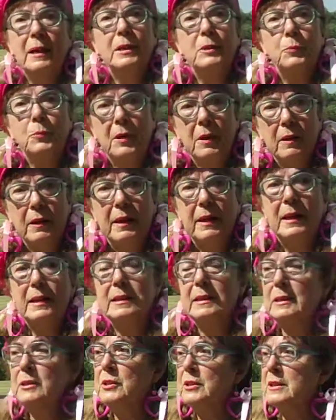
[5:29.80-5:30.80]
It's real
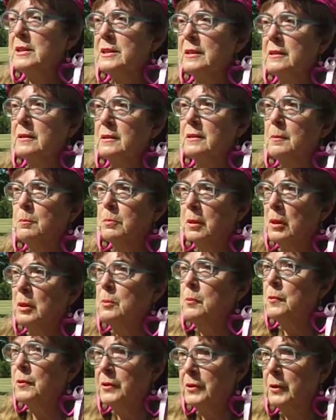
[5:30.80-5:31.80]
easy just to
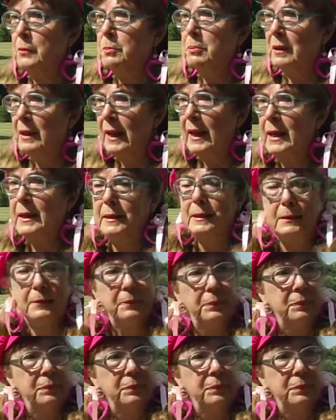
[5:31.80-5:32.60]
bloom where you're planted.